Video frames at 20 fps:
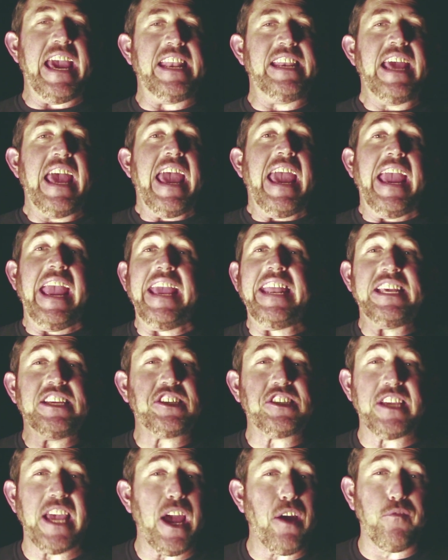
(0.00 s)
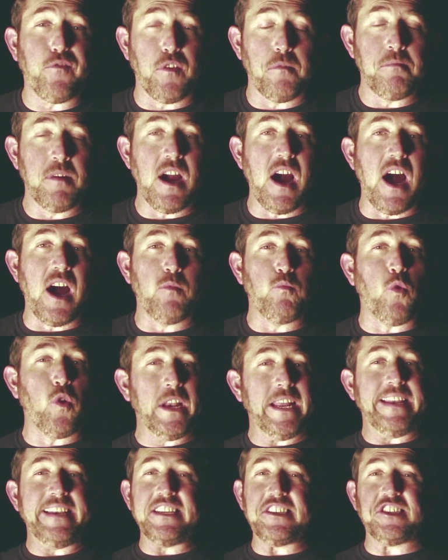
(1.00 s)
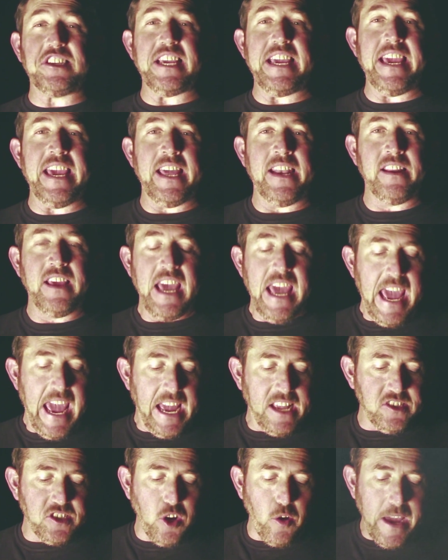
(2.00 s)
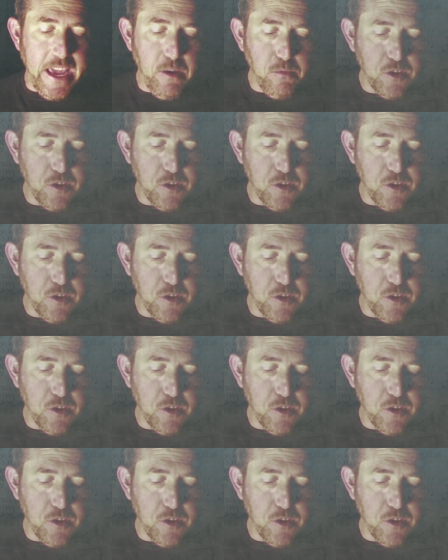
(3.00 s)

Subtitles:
had hid himself from God, wanting to sin. And so he